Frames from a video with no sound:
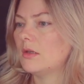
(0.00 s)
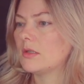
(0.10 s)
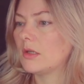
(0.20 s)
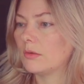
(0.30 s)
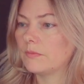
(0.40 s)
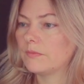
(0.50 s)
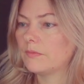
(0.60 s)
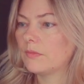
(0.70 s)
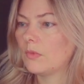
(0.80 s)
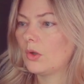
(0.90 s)
So
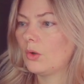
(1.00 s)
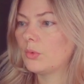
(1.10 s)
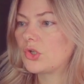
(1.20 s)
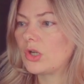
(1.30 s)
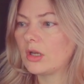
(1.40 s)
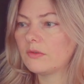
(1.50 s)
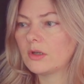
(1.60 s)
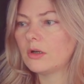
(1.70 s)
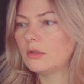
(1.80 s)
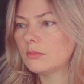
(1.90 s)
we check if the
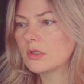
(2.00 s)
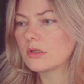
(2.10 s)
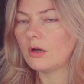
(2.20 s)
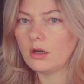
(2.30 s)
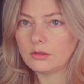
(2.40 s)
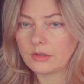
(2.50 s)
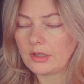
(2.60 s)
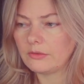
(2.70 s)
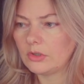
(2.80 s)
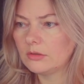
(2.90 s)
column is odd or
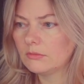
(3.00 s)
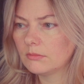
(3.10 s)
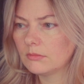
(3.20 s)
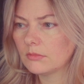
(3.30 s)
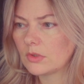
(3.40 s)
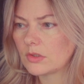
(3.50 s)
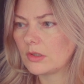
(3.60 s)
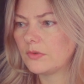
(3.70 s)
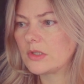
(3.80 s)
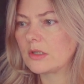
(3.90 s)
even. So
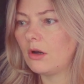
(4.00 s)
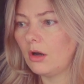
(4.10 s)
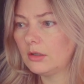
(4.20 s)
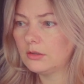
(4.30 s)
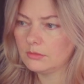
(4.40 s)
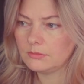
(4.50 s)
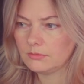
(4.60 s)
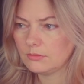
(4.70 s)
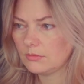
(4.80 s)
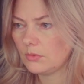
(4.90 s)
if it's odd,
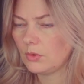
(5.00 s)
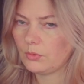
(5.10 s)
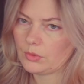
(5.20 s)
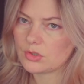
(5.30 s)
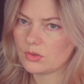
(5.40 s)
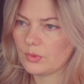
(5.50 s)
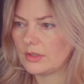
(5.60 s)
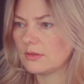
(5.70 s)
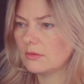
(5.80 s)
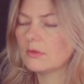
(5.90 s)
which
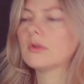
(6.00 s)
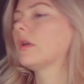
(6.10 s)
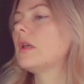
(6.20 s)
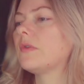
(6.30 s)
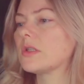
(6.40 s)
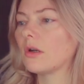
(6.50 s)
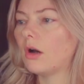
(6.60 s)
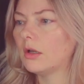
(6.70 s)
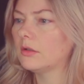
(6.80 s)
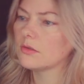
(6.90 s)
one, if it's
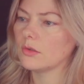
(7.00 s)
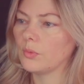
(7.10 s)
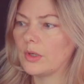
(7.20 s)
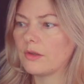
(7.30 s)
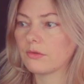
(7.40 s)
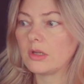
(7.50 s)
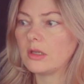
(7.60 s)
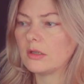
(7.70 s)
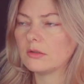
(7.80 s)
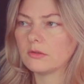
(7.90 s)
odd, so 1,
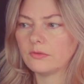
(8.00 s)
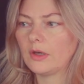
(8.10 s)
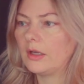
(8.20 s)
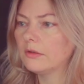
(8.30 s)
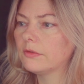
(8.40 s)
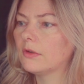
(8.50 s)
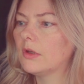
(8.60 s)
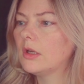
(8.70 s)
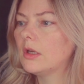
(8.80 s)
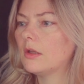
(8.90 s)
3, and 5,
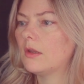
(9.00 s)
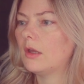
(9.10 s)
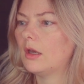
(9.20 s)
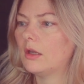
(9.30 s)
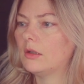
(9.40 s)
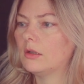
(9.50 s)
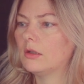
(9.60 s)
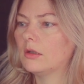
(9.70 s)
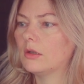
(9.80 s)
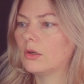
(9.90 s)
then
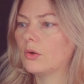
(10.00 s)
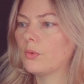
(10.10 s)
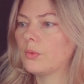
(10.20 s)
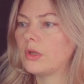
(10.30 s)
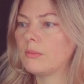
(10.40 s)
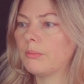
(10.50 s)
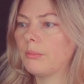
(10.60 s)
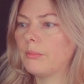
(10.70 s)
we